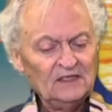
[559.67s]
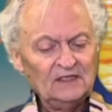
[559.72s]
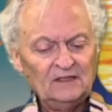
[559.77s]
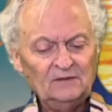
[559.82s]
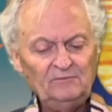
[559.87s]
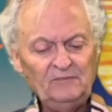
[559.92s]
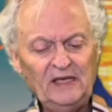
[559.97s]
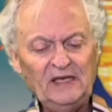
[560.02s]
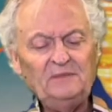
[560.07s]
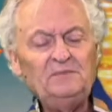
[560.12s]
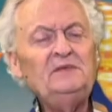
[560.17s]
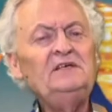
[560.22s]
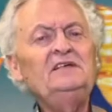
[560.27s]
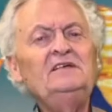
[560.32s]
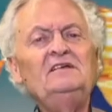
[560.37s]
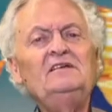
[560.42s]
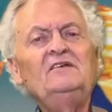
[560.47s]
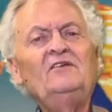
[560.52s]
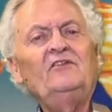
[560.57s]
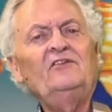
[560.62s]

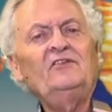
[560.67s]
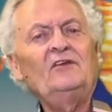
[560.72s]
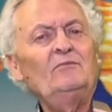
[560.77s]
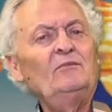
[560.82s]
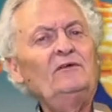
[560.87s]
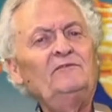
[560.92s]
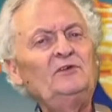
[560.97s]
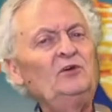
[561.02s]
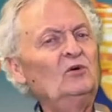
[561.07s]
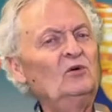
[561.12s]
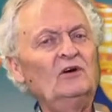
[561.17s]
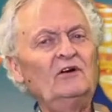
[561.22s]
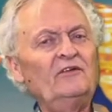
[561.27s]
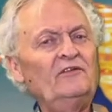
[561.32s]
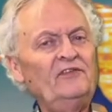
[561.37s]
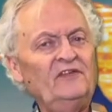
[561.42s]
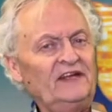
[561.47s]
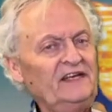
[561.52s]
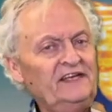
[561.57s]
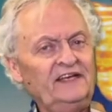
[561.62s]
Maybe some of you are
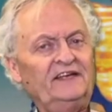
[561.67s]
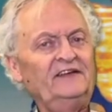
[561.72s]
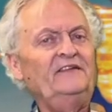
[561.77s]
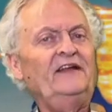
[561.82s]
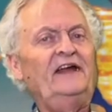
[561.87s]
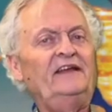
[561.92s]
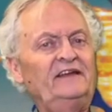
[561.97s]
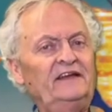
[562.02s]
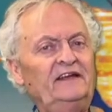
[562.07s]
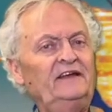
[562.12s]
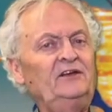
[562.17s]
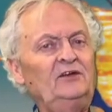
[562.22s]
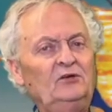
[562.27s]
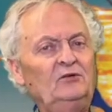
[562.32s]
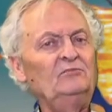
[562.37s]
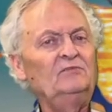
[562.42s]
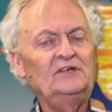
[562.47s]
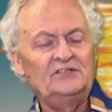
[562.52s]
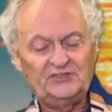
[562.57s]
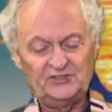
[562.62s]
thinking that didn't do
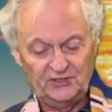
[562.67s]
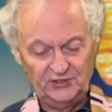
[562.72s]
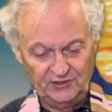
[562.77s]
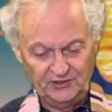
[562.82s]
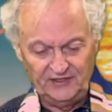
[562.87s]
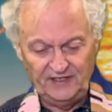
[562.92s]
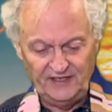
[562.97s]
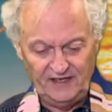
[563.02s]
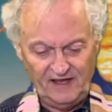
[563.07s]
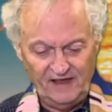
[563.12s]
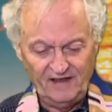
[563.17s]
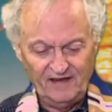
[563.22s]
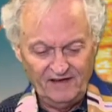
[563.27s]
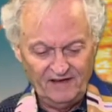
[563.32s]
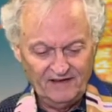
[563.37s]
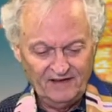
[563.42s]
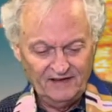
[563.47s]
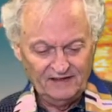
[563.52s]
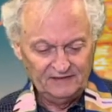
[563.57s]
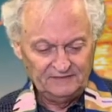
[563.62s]
much good
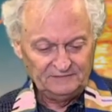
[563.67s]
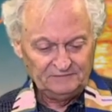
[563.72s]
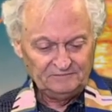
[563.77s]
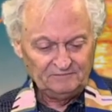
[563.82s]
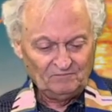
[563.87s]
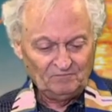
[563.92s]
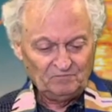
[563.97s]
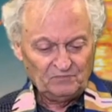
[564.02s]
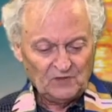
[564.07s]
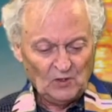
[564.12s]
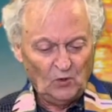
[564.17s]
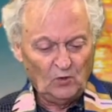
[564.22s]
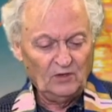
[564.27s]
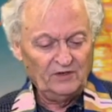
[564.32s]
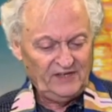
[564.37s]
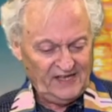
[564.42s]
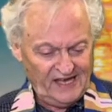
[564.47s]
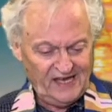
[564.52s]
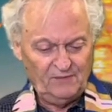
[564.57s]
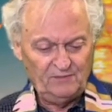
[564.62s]
or
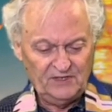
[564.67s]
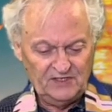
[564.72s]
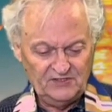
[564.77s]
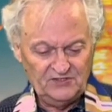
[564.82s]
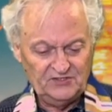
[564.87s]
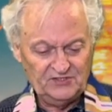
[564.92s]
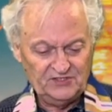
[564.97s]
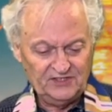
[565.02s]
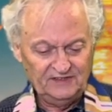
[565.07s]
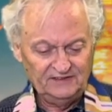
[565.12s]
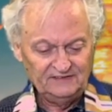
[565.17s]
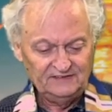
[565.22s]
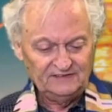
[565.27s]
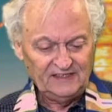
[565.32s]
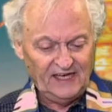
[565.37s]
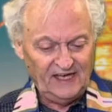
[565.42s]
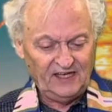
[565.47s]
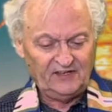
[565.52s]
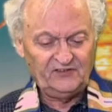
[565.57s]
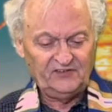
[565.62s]
damage
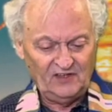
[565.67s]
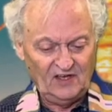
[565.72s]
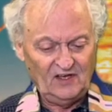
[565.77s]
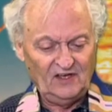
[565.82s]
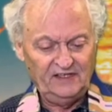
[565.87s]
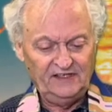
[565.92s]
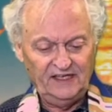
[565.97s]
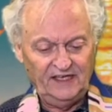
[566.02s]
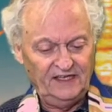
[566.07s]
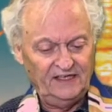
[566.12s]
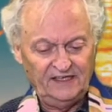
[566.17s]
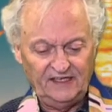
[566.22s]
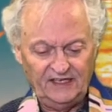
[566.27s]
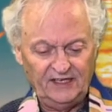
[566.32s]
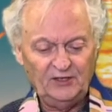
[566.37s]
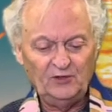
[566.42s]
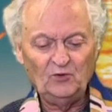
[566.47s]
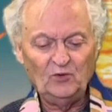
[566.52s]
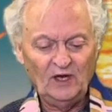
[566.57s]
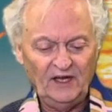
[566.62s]
Exxon in
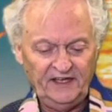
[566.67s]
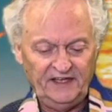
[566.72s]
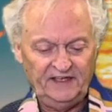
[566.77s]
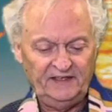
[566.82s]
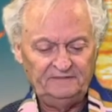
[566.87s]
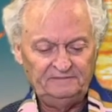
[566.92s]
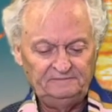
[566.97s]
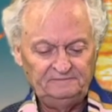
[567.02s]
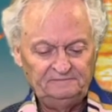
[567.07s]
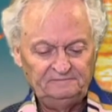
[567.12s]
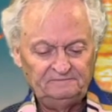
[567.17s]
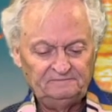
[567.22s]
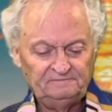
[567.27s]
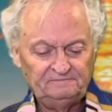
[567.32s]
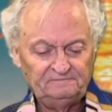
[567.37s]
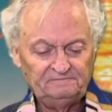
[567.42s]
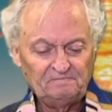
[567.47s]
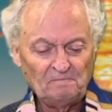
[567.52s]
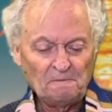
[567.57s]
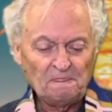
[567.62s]
any way.
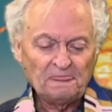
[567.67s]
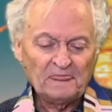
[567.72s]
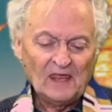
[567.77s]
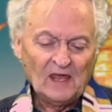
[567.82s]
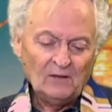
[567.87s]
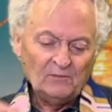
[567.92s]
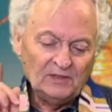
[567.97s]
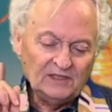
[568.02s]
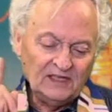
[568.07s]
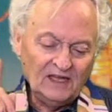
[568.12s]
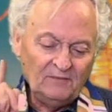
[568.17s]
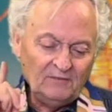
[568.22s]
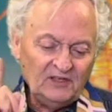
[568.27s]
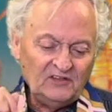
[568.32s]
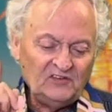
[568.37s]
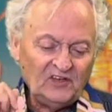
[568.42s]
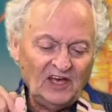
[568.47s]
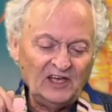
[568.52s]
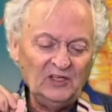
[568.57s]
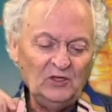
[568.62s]
But let me
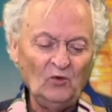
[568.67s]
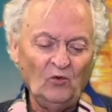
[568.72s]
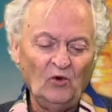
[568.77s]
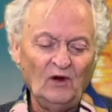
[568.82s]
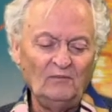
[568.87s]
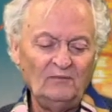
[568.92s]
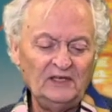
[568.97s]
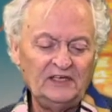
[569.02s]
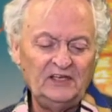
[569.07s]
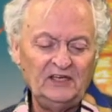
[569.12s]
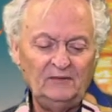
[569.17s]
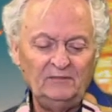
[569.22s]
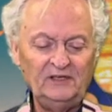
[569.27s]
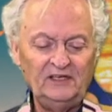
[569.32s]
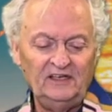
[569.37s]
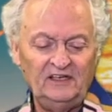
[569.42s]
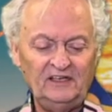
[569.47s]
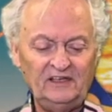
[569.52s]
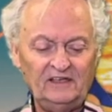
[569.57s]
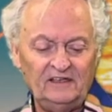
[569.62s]
tell you what
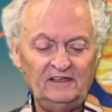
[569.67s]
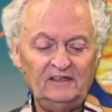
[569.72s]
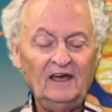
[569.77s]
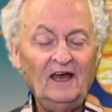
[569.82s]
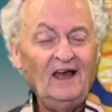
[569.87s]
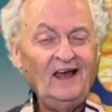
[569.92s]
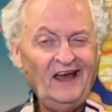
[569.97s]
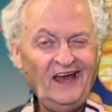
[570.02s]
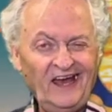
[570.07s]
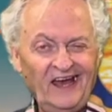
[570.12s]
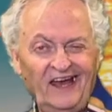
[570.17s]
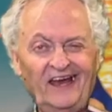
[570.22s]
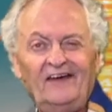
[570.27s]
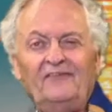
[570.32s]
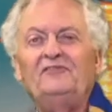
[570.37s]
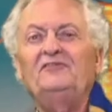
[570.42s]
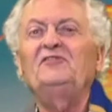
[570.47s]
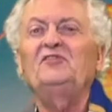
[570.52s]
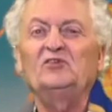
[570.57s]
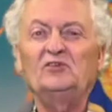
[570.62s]
McKibben did
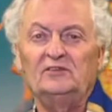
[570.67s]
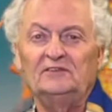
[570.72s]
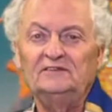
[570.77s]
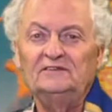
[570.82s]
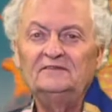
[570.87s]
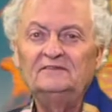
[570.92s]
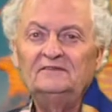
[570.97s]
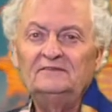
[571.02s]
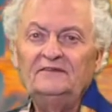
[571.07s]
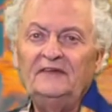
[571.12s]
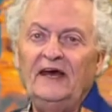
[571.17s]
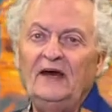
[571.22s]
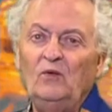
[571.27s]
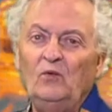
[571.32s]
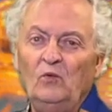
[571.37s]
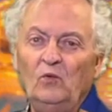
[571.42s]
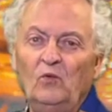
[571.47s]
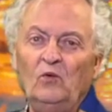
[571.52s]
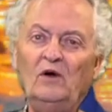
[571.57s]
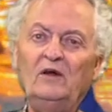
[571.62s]
after that
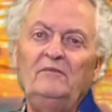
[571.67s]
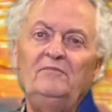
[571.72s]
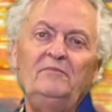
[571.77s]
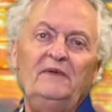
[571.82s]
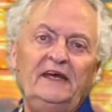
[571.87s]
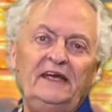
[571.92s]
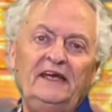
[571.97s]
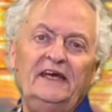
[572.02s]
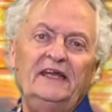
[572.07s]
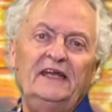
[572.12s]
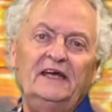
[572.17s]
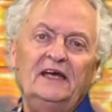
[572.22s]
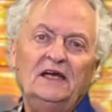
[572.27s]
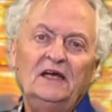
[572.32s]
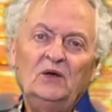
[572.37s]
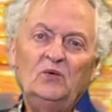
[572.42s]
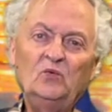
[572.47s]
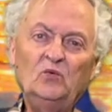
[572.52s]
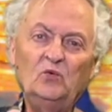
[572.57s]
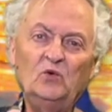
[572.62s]
one-man,
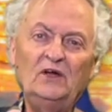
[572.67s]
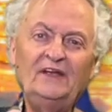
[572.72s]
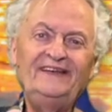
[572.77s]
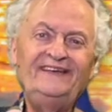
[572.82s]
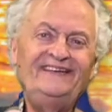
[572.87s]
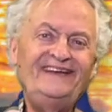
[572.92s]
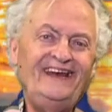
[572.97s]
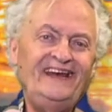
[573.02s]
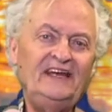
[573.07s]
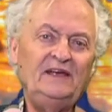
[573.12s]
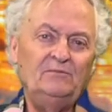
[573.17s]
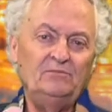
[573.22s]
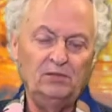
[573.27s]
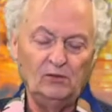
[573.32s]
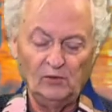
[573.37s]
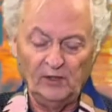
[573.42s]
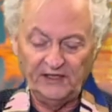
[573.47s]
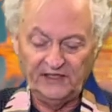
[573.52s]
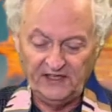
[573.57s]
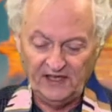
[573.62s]
one-day
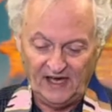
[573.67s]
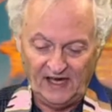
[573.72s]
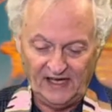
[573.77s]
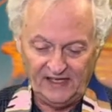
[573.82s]
boycott.